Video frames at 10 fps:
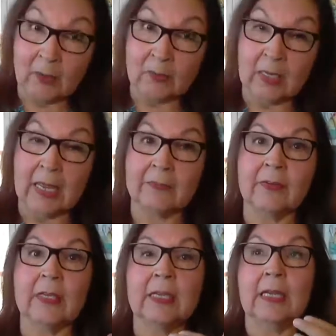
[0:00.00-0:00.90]
own
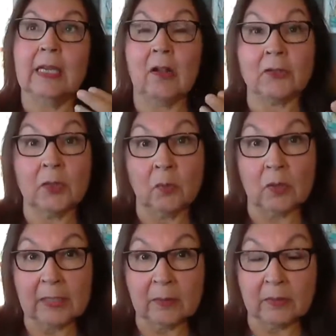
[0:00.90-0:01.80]
life and also
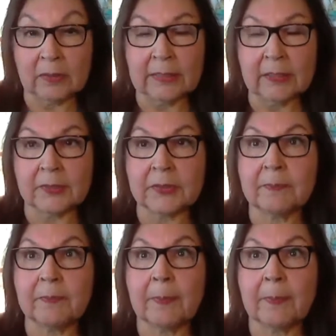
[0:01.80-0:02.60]
working with leaders,